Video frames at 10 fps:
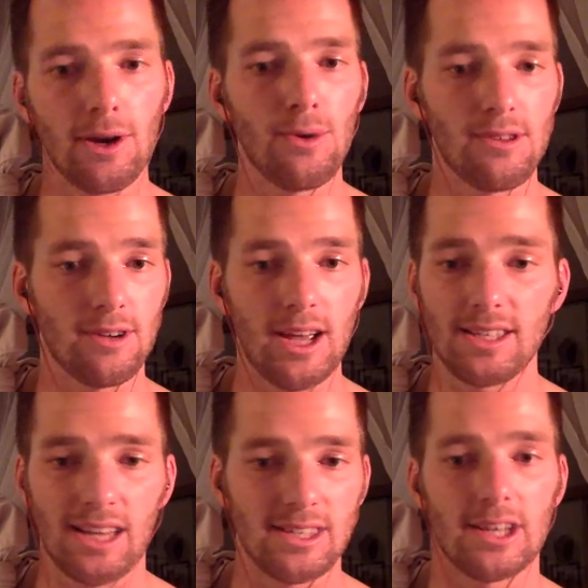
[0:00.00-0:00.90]
with your
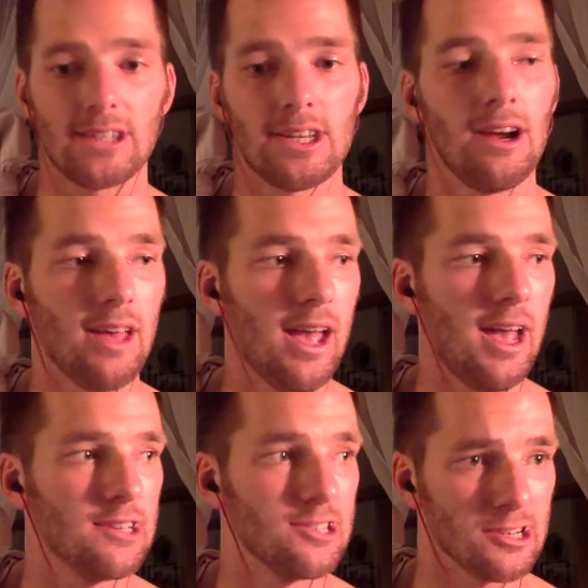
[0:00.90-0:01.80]
kids at such a young
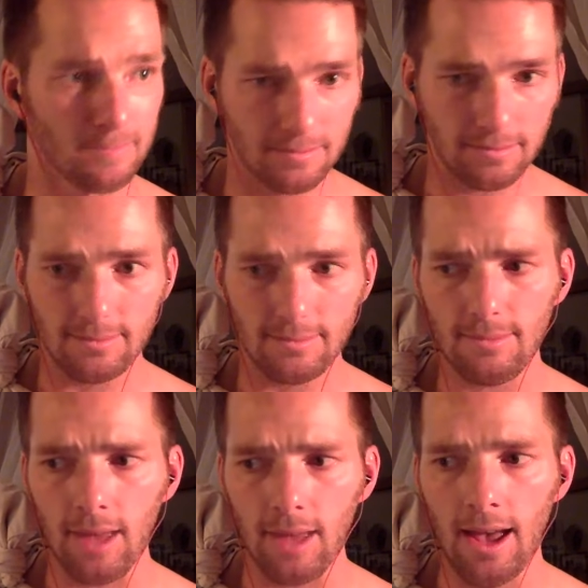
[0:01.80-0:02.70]
age,
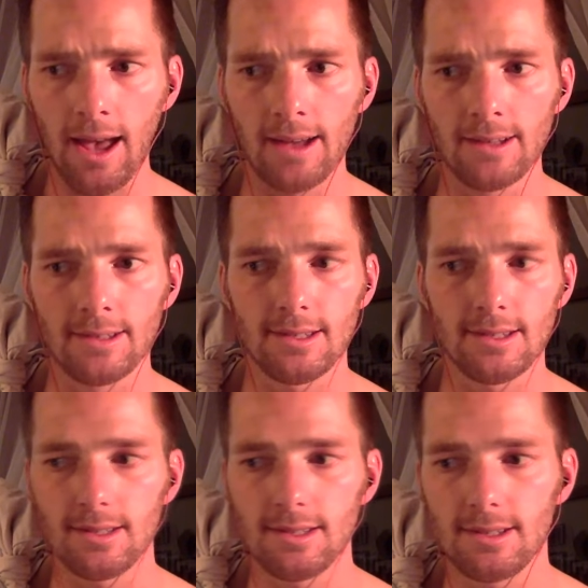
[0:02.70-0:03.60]
and
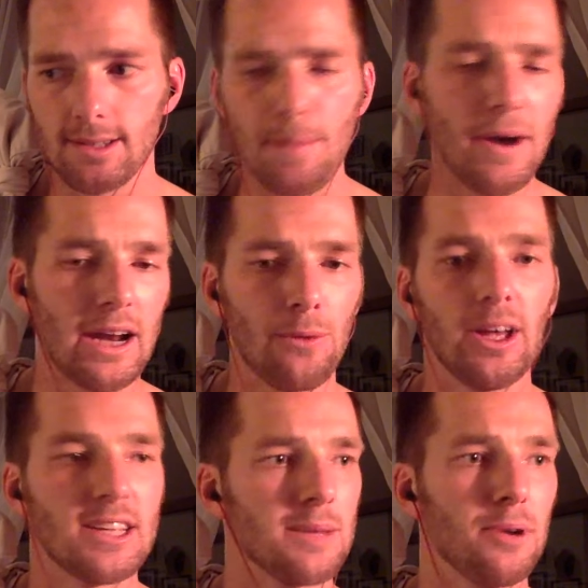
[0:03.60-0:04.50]
you might not
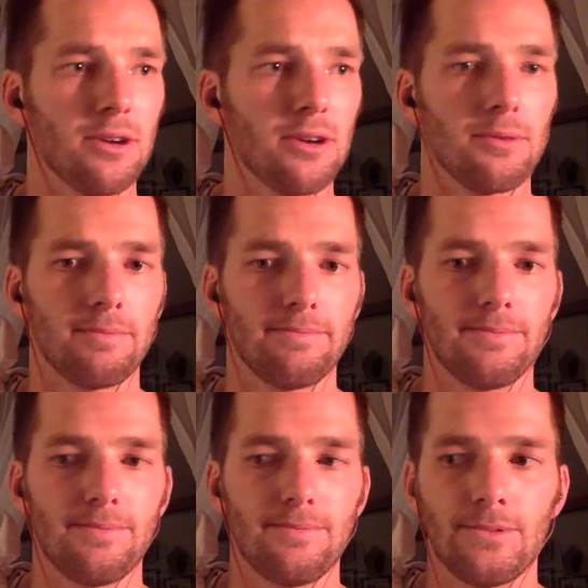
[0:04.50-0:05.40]
realize it, but you're
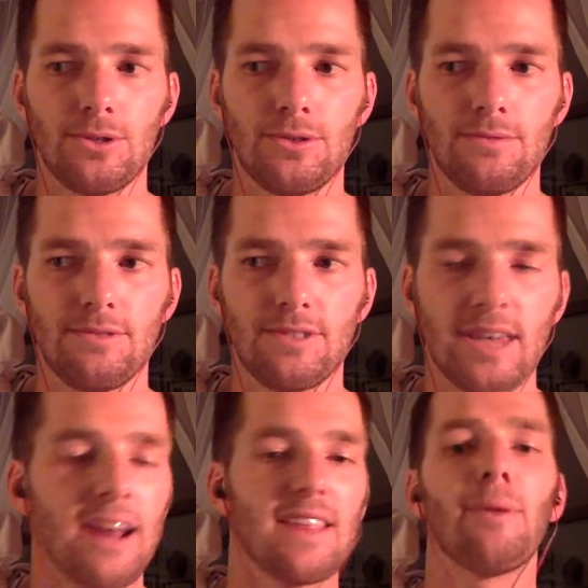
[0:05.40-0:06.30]

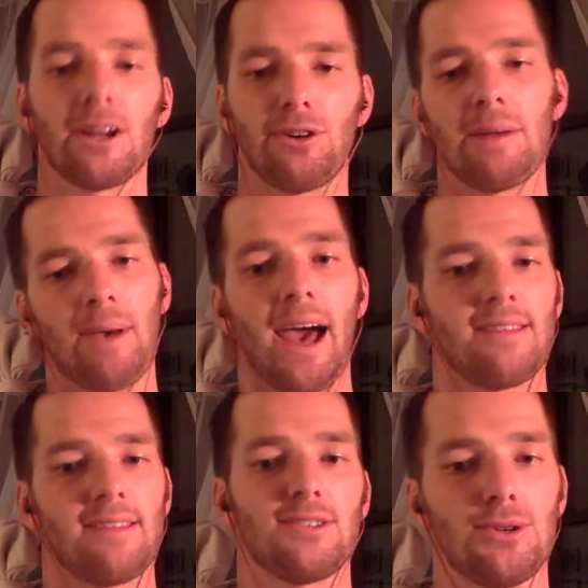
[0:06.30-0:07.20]
setting them on a great path
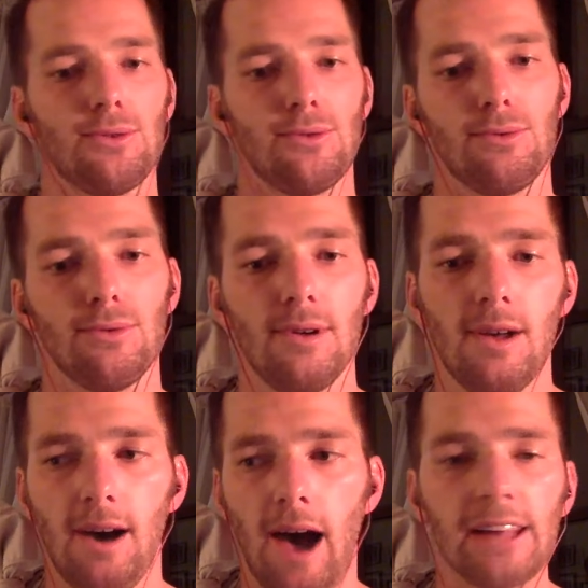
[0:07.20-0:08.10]
to
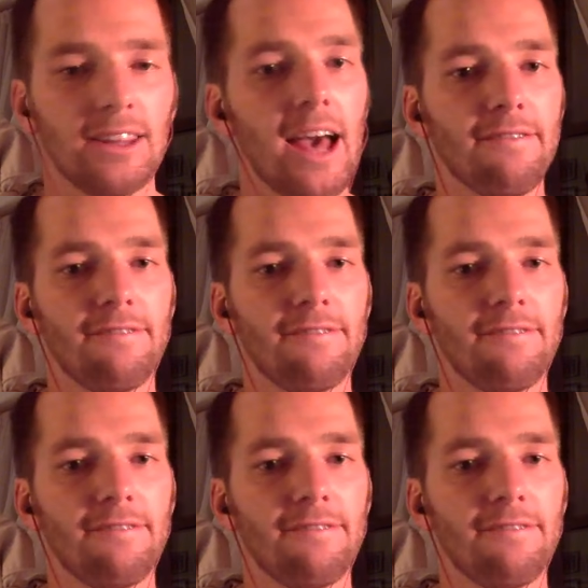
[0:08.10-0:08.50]
a life